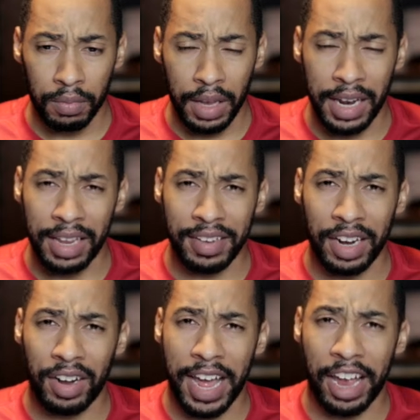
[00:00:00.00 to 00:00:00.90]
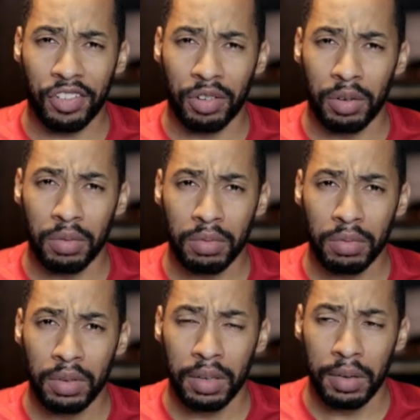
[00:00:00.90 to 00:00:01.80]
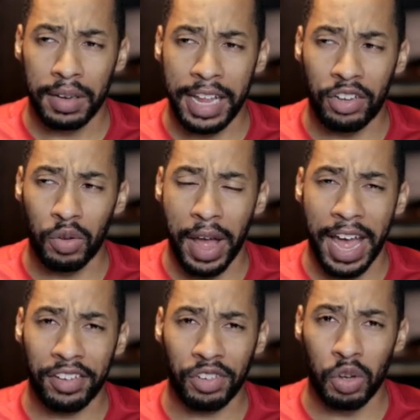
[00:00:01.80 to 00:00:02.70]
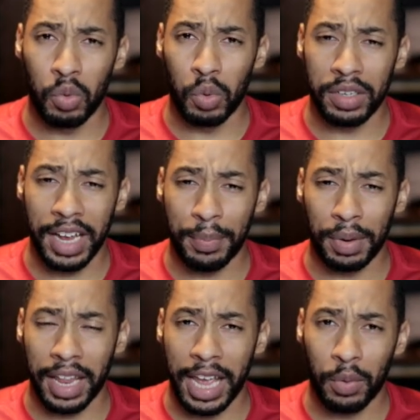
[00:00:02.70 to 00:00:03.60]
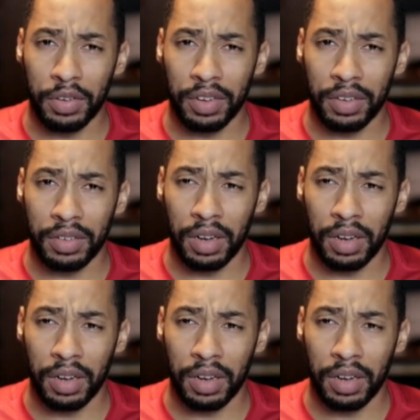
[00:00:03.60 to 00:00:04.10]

it is international they do ask you what type of languages